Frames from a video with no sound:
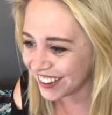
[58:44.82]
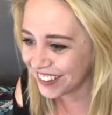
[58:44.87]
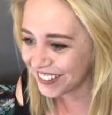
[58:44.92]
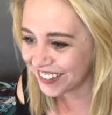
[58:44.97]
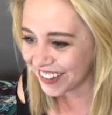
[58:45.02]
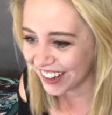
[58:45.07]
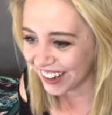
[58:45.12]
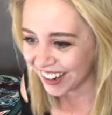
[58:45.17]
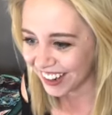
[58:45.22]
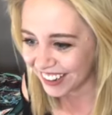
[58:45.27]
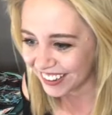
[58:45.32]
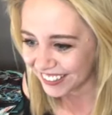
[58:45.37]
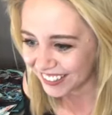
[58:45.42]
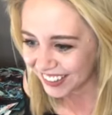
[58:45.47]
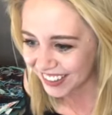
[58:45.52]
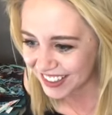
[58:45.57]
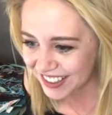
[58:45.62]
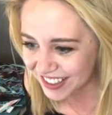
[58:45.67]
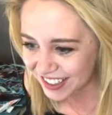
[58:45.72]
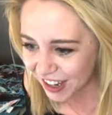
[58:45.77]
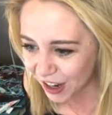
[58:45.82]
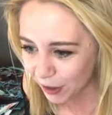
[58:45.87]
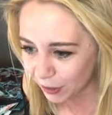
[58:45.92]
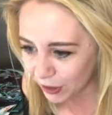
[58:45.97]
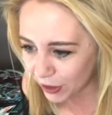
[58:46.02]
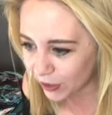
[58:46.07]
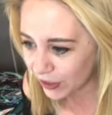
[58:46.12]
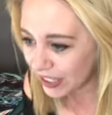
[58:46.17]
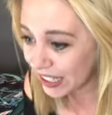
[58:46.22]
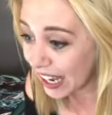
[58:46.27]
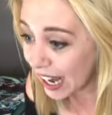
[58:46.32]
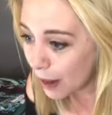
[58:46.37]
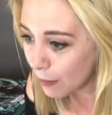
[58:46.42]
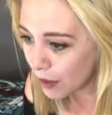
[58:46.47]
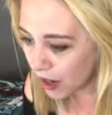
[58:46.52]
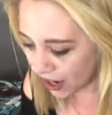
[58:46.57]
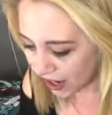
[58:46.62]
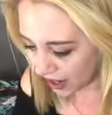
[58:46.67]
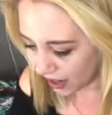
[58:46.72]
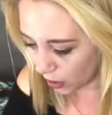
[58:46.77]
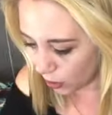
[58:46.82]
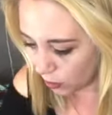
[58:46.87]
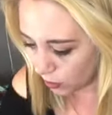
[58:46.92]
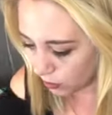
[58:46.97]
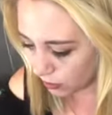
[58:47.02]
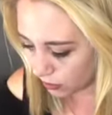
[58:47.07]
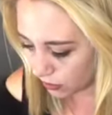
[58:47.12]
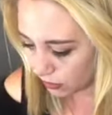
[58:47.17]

okay, let's go. We're going Cameron.